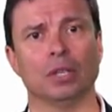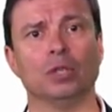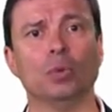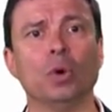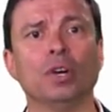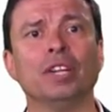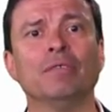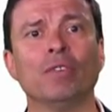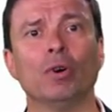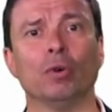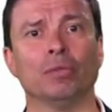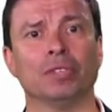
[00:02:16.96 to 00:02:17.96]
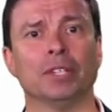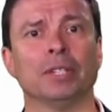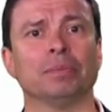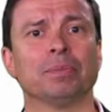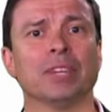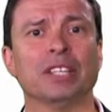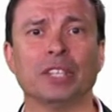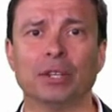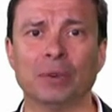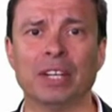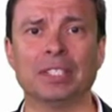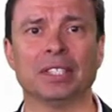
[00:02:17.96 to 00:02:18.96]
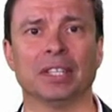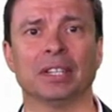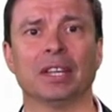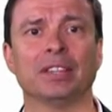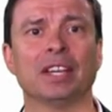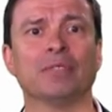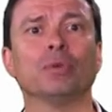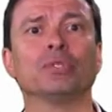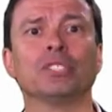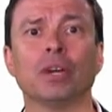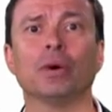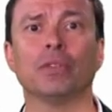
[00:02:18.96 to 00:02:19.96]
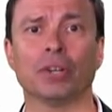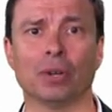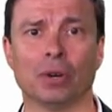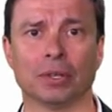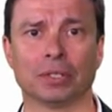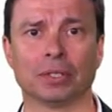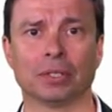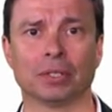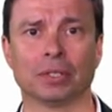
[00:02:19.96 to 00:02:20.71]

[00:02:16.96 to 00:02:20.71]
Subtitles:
The work involved is increasing, and therefore so are the costs.